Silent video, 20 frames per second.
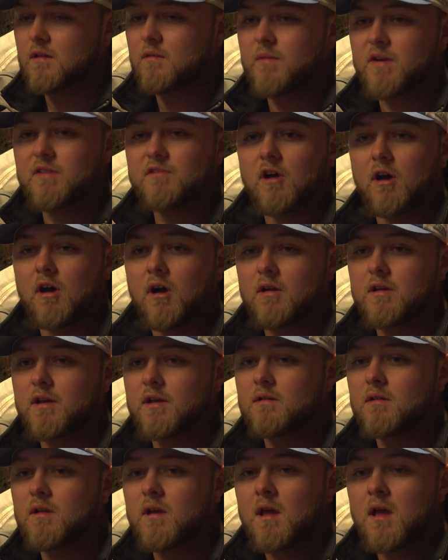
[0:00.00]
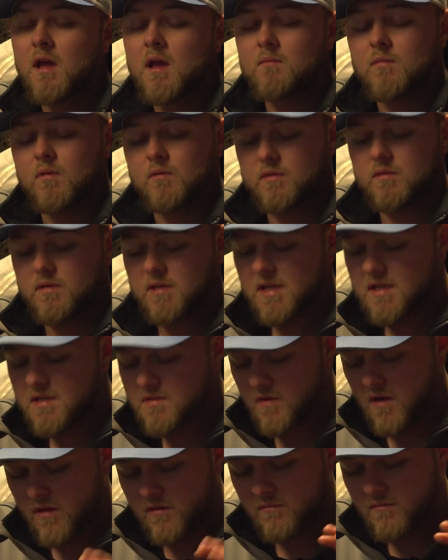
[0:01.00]
they'll be talking but when
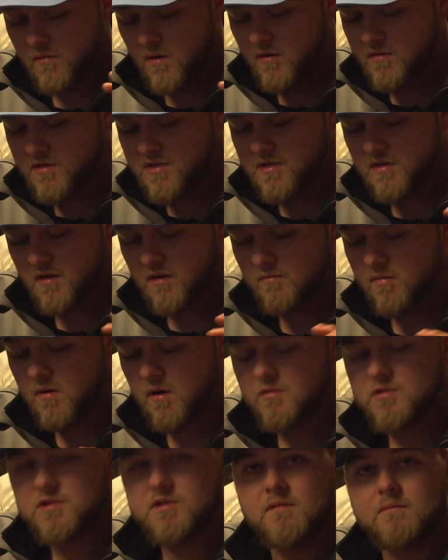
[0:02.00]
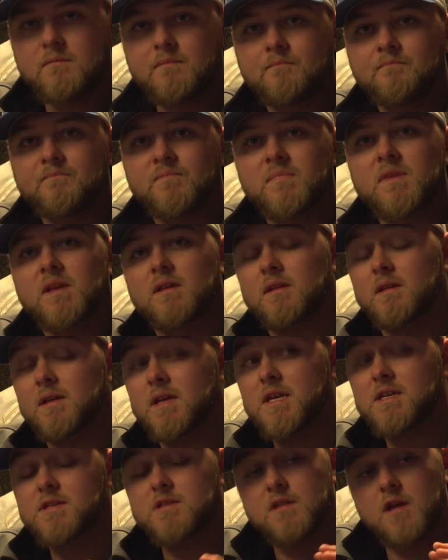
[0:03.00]
ge- other birds start approaching them the
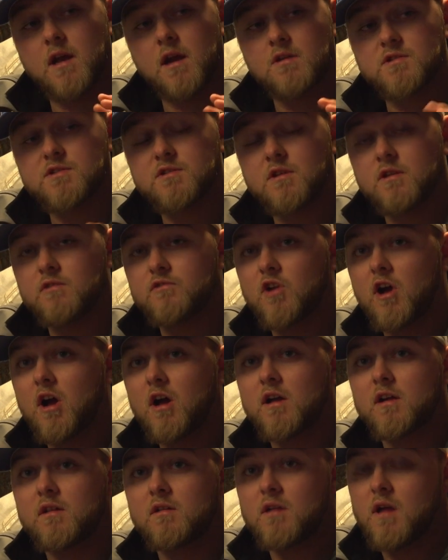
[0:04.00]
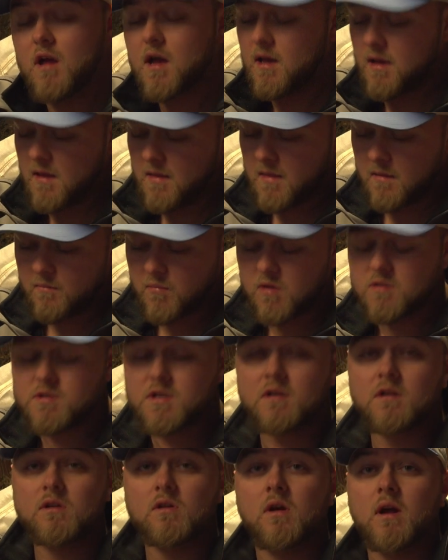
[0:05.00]
geese in the air start talking a lot and the birds
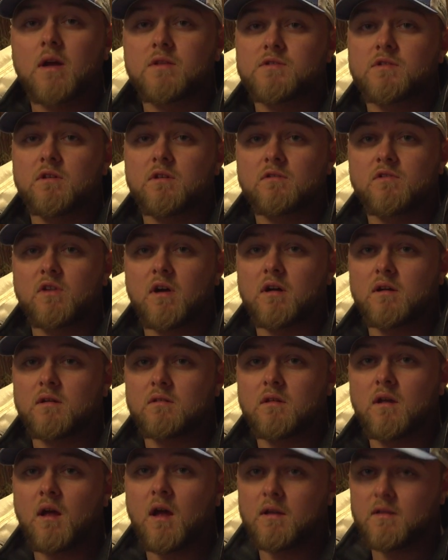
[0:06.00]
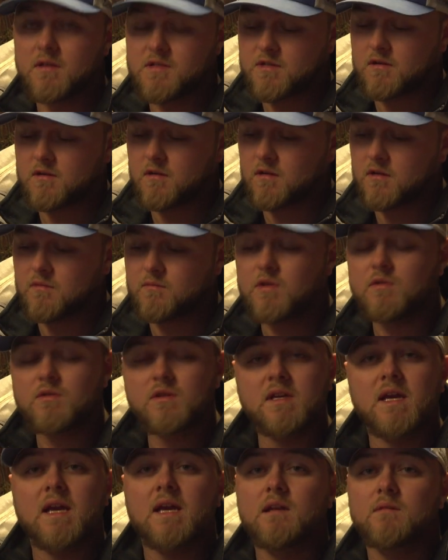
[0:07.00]
on the ground start talking a lot they start
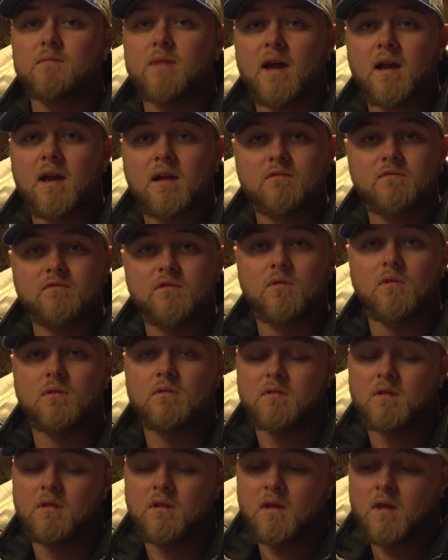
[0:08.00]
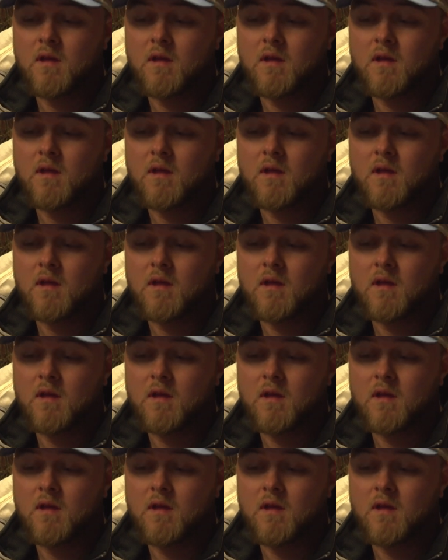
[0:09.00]
communicating back and forth